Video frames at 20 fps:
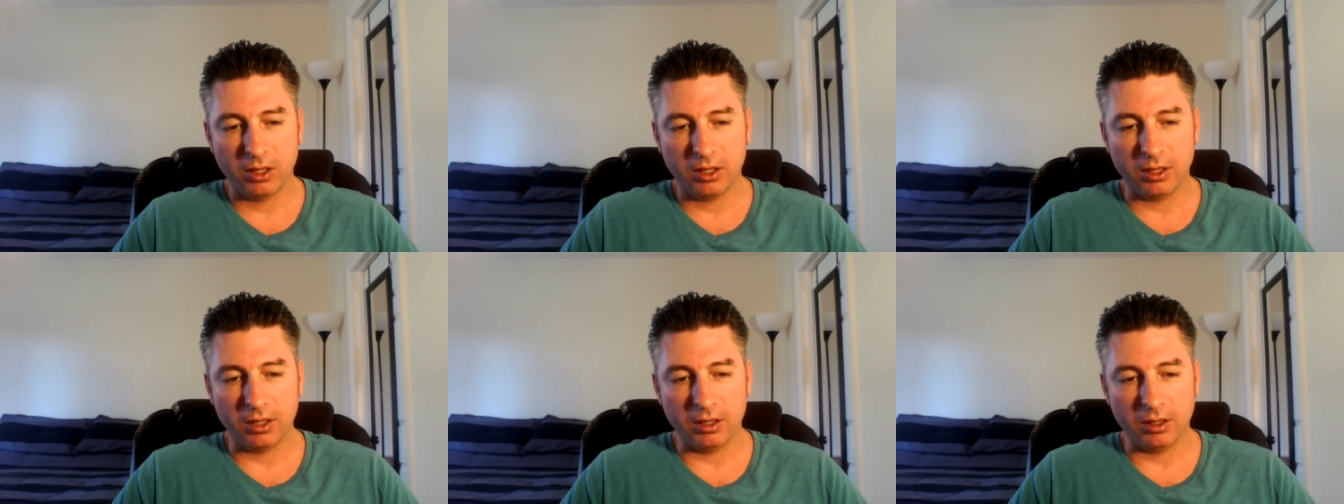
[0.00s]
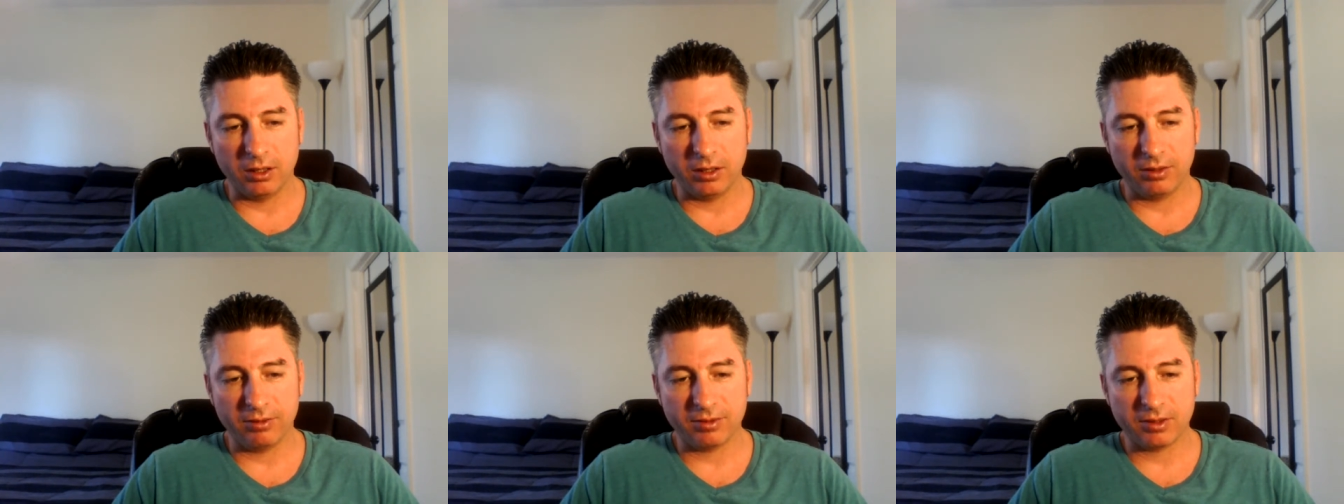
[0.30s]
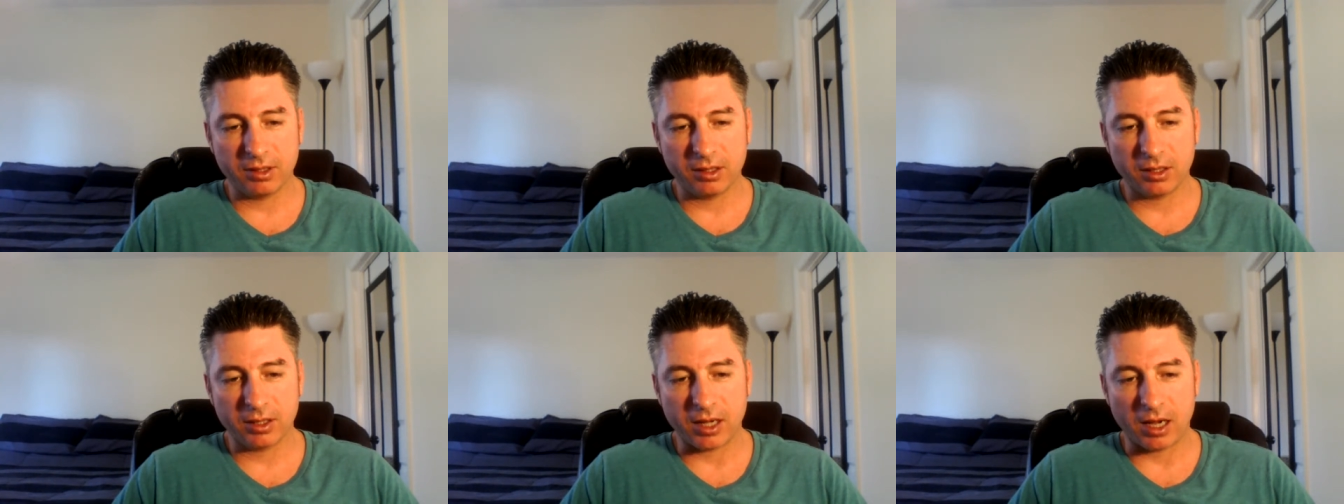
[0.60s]
He lives
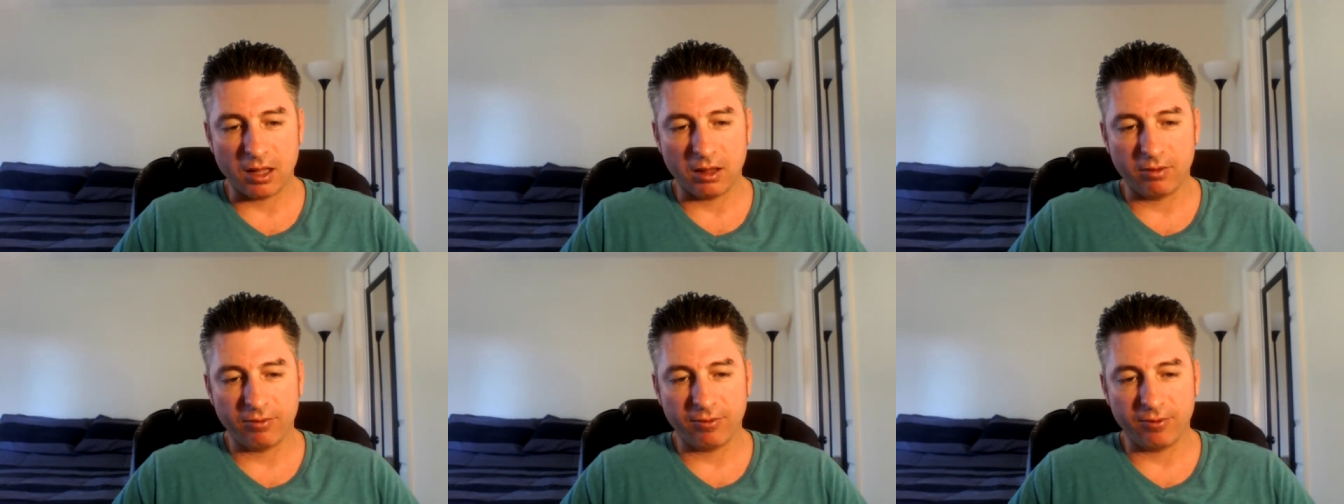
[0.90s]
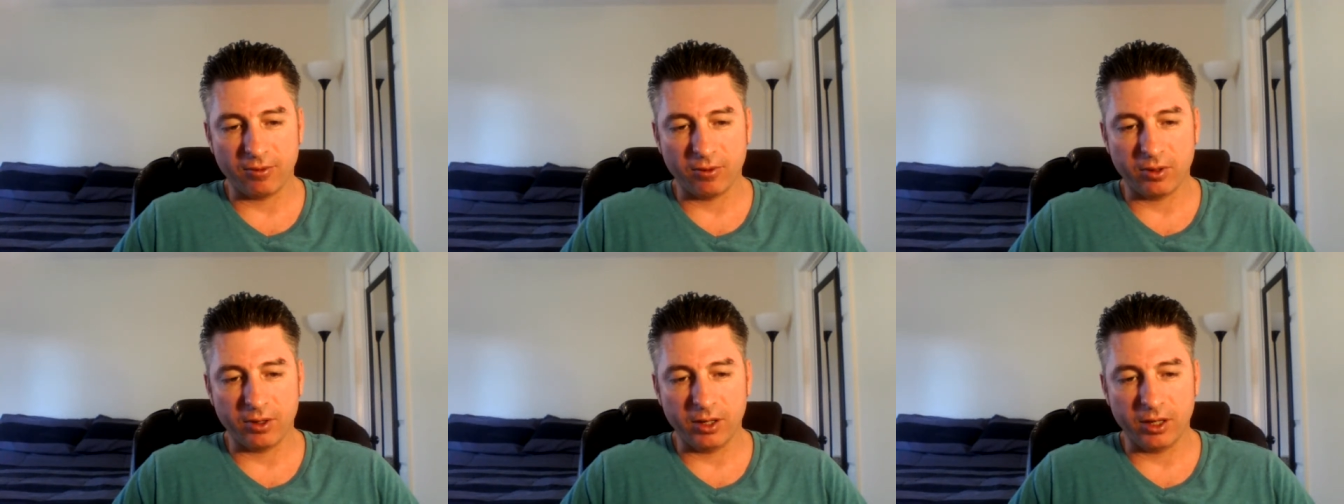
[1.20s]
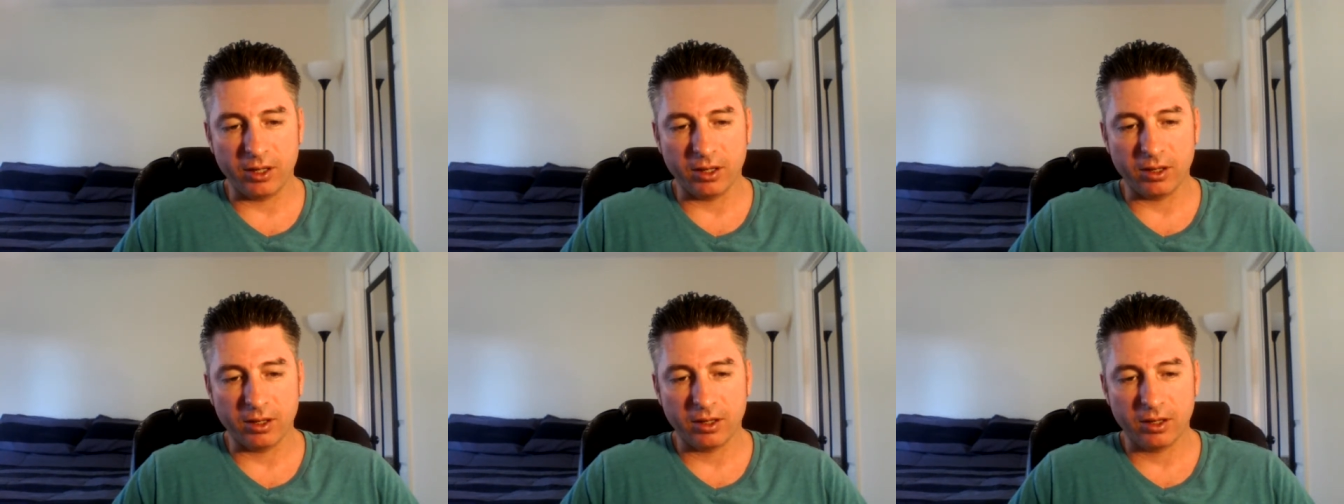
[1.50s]
in
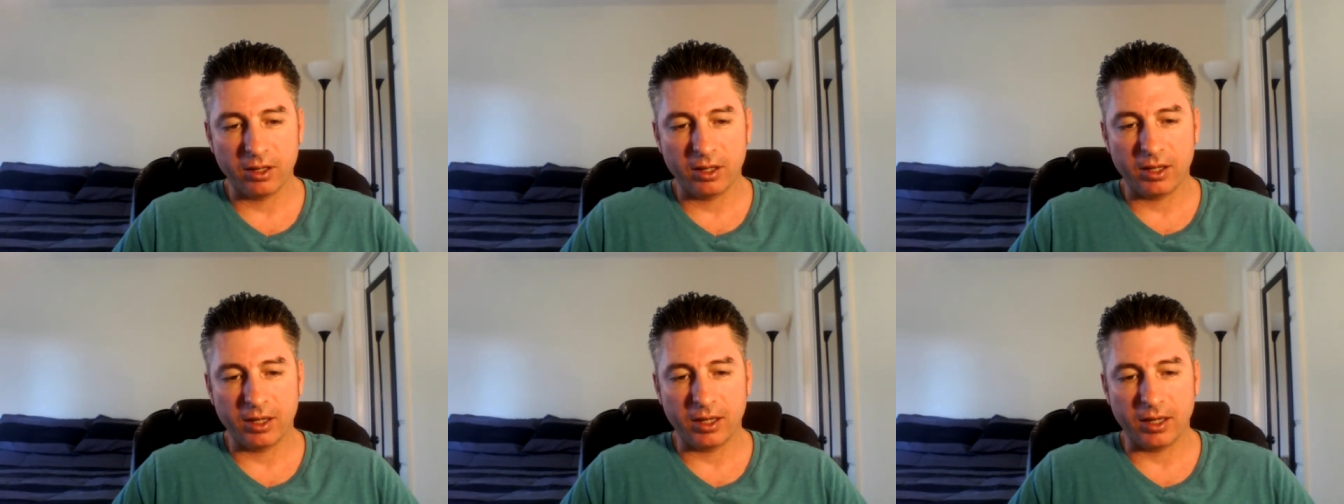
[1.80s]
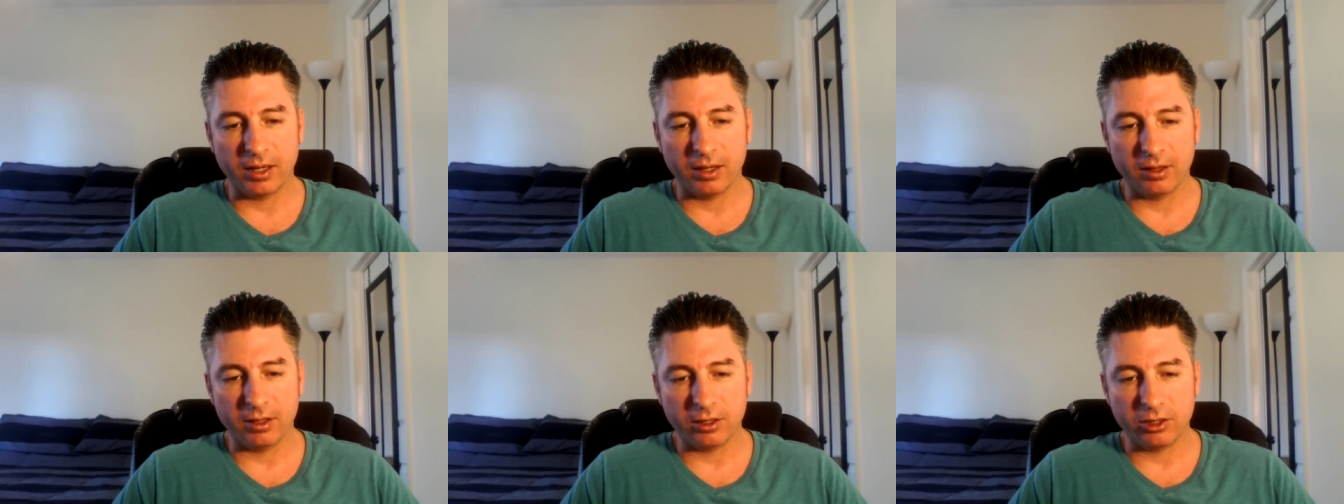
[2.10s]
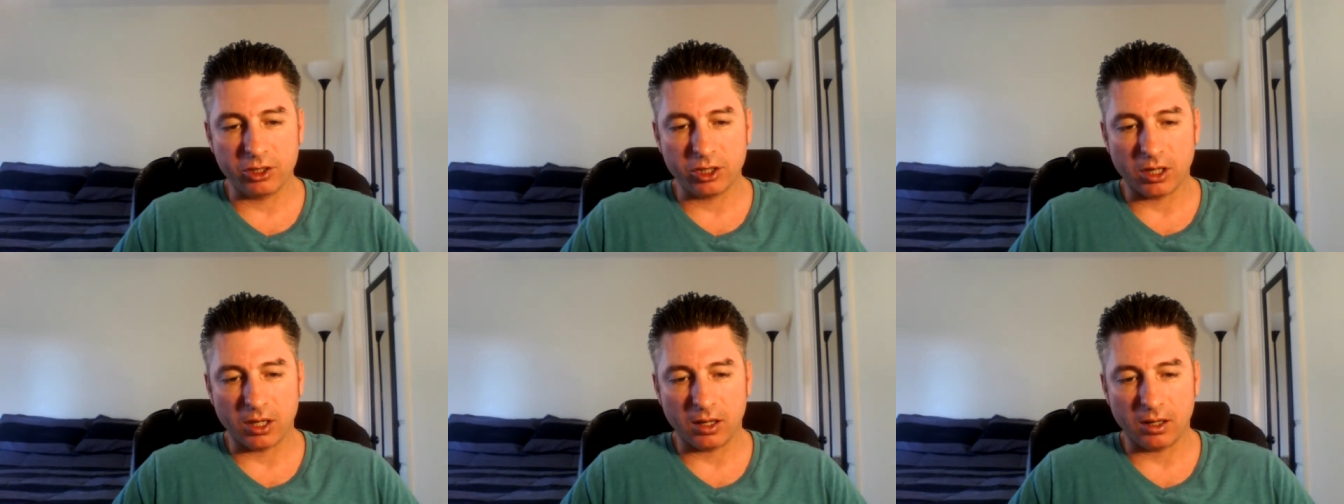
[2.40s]
California and the
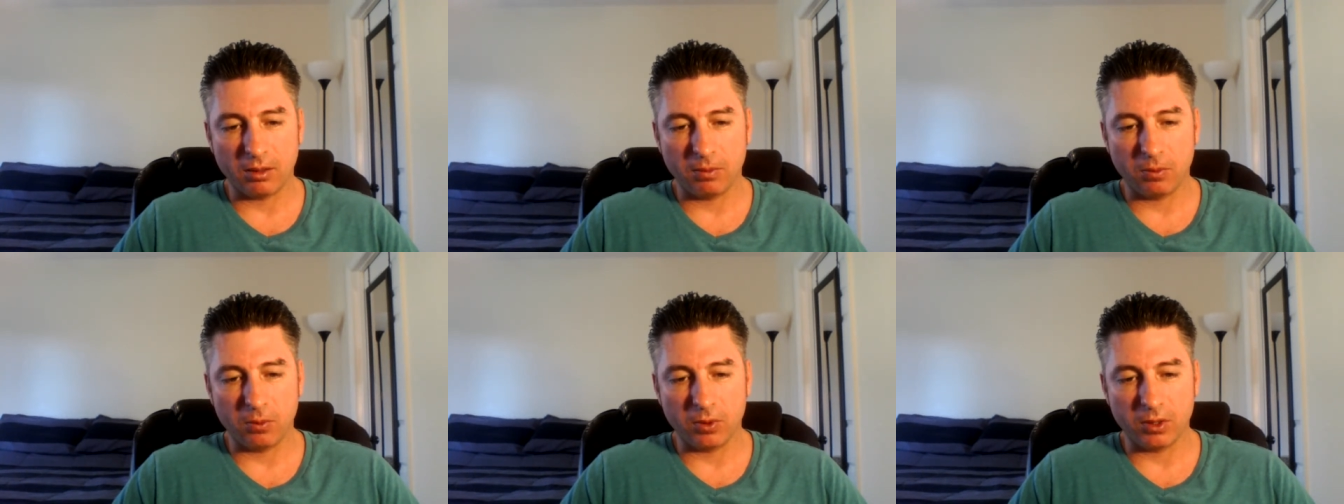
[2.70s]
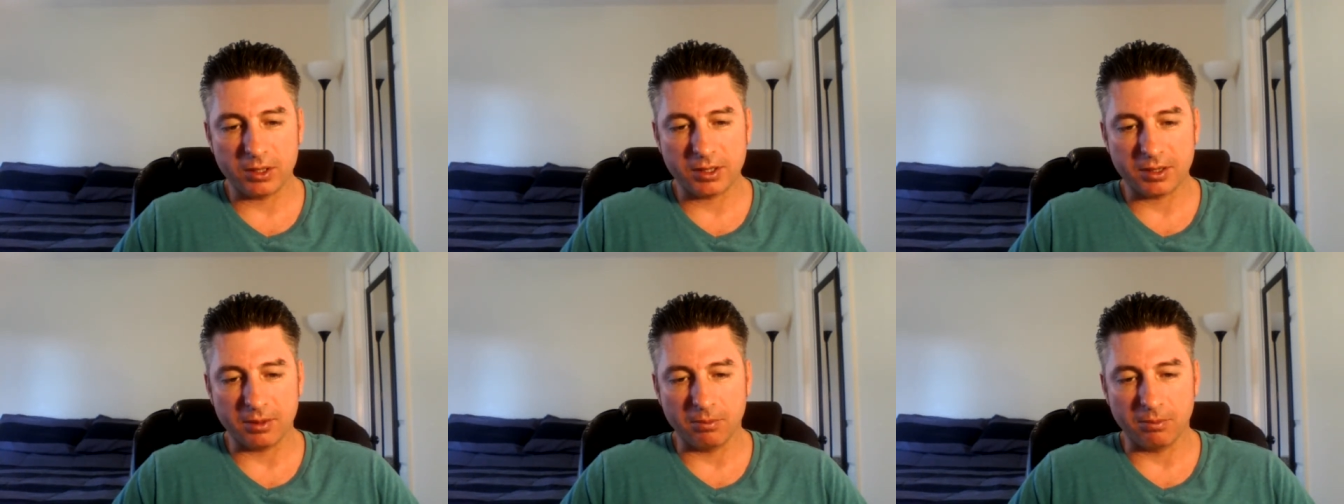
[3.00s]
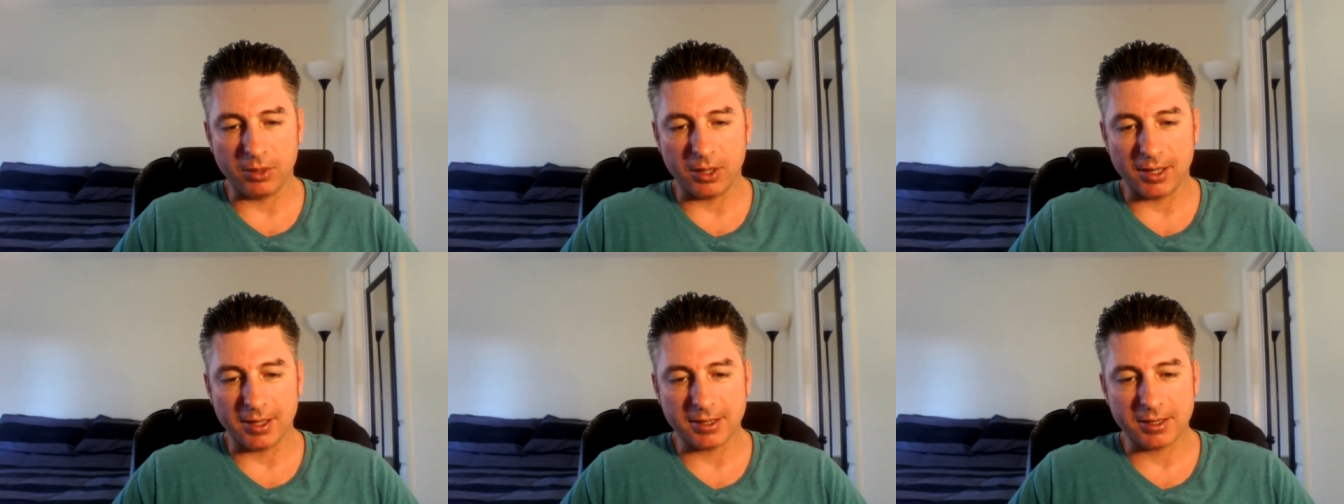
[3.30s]
job was
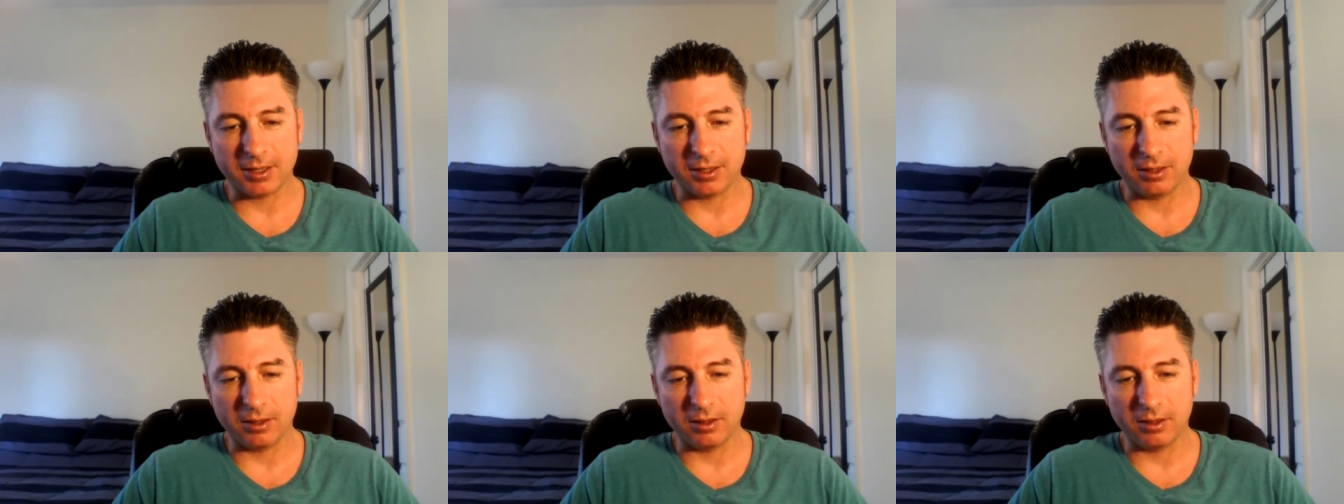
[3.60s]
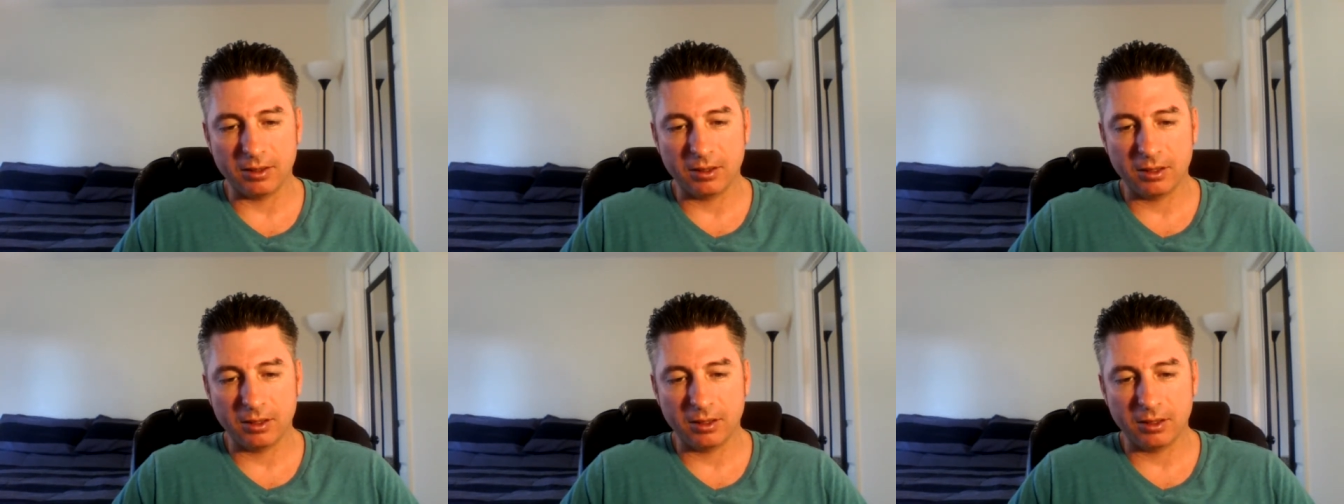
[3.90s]
in Boston.